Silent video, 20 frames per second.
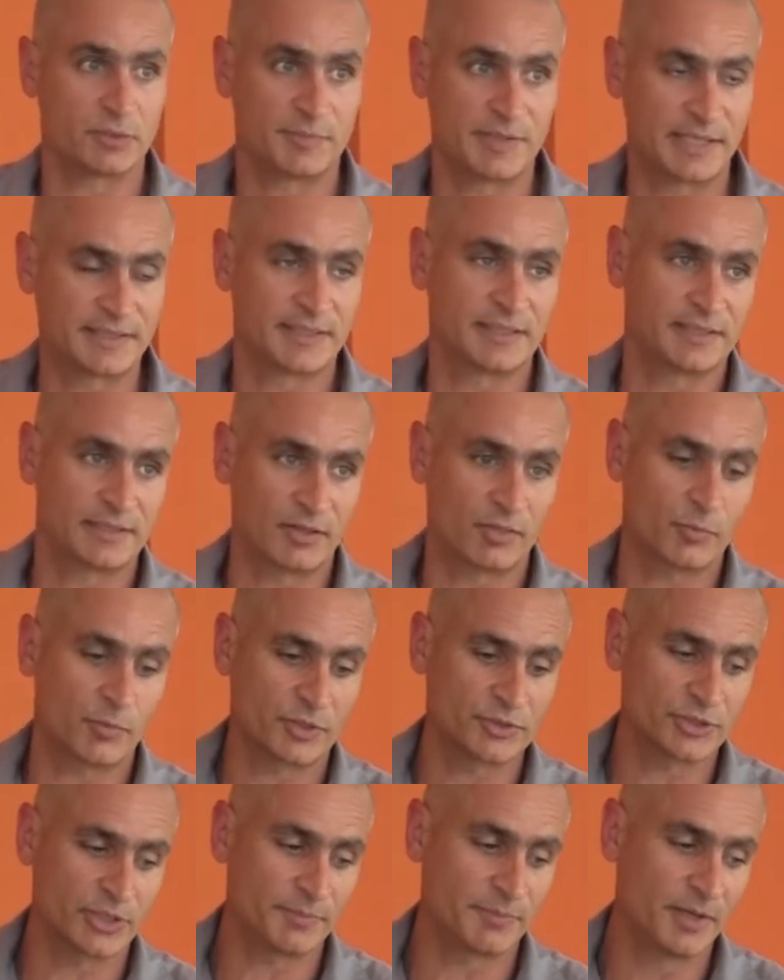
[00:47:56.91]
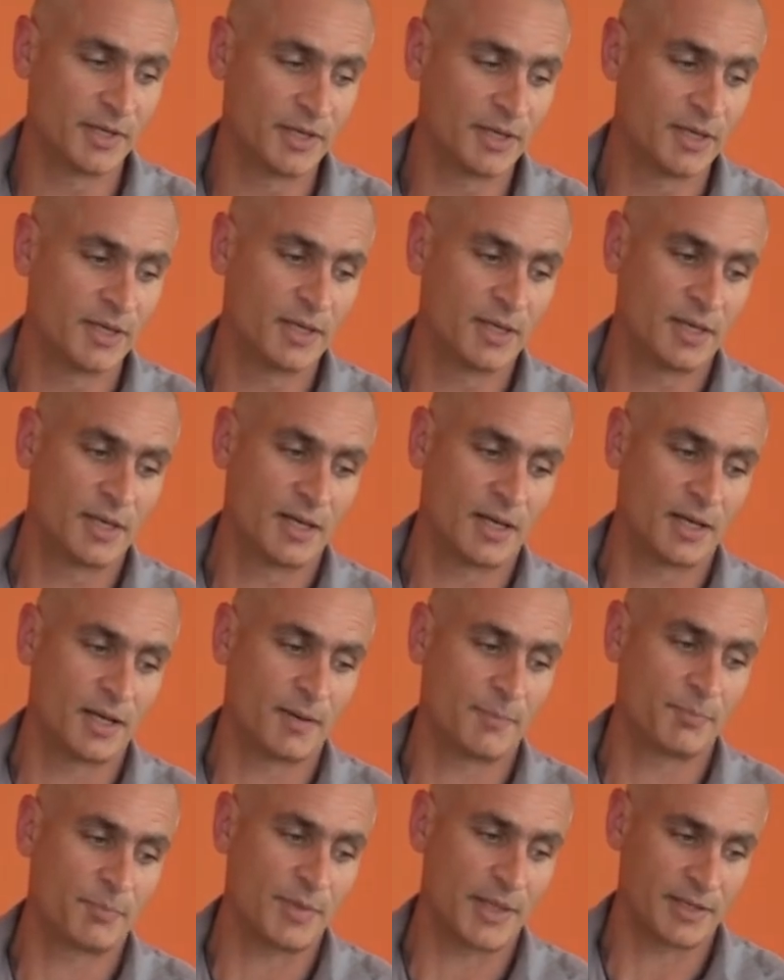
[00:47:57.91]
who'll be attending this workshop,
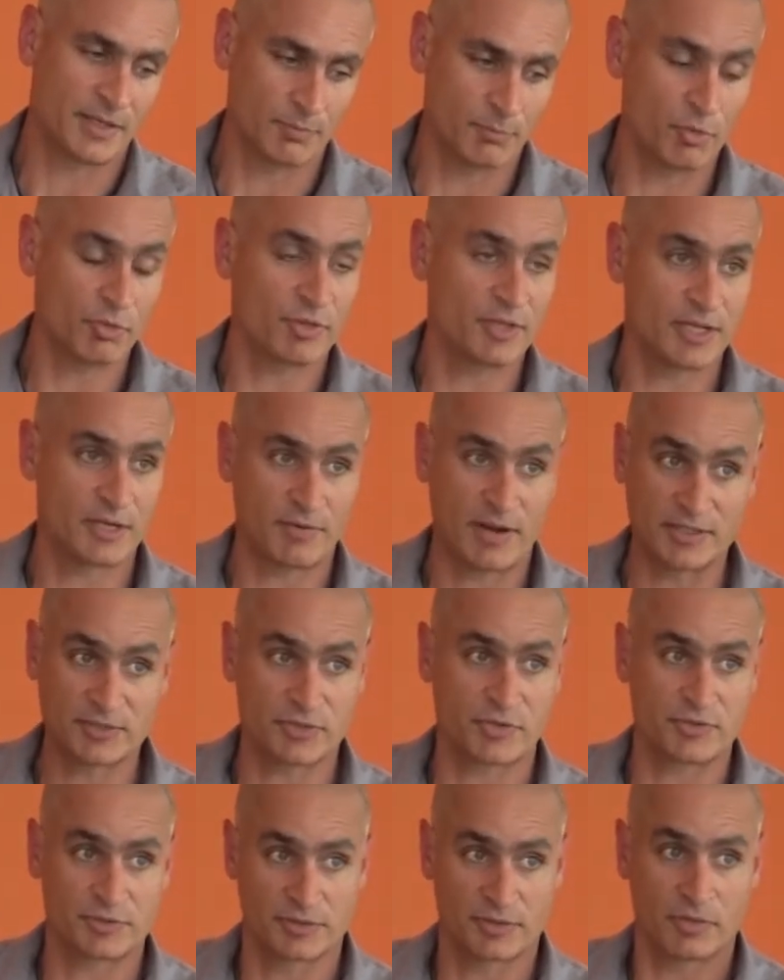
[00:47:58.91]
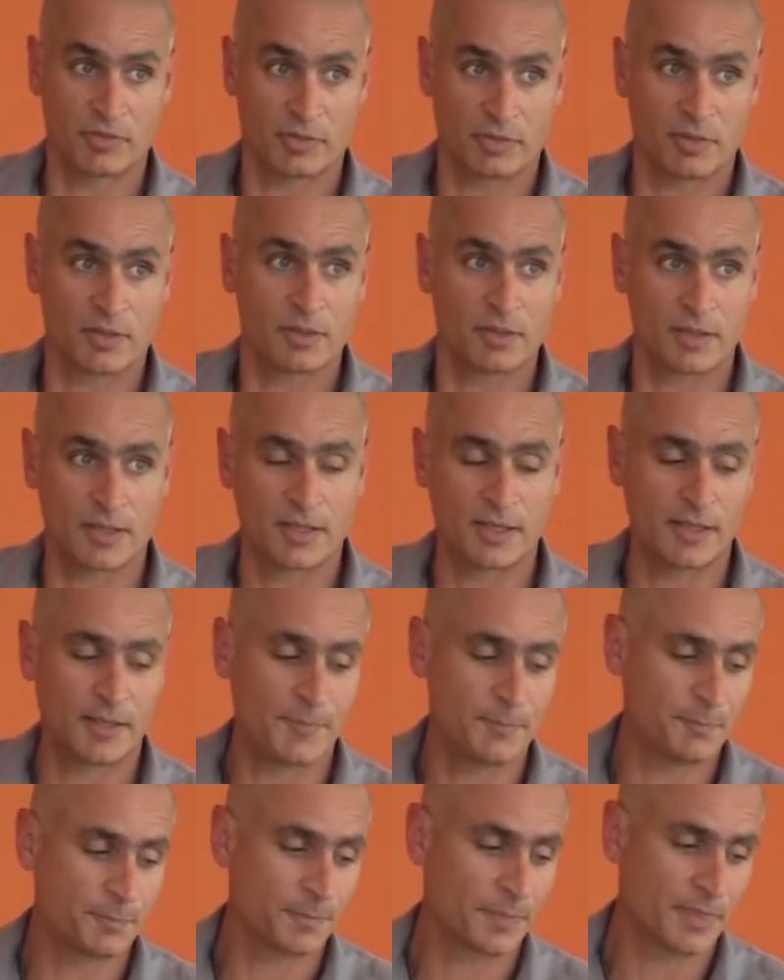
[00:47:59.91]
and they're mostly graduate students.
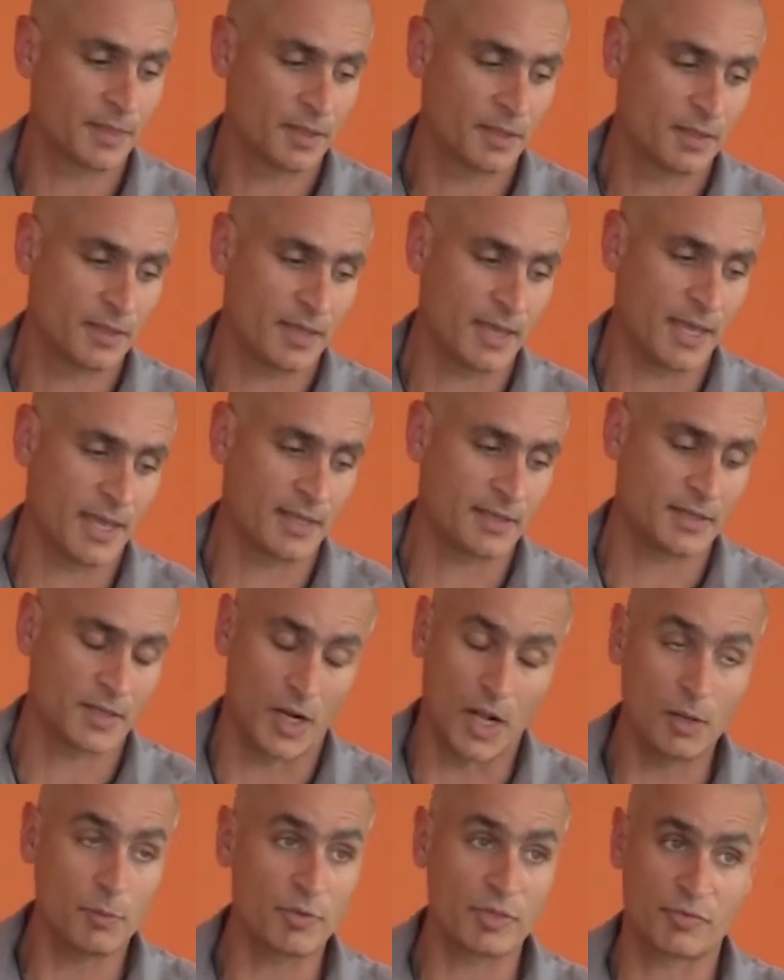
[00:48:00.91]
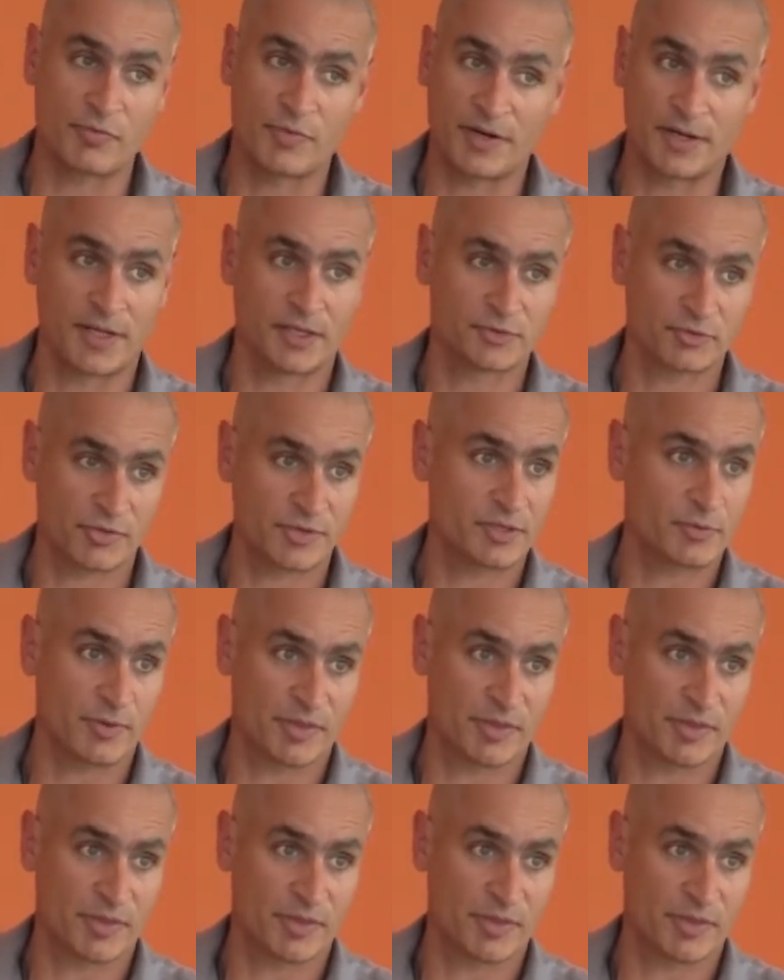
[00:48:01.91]
And they're always very interesting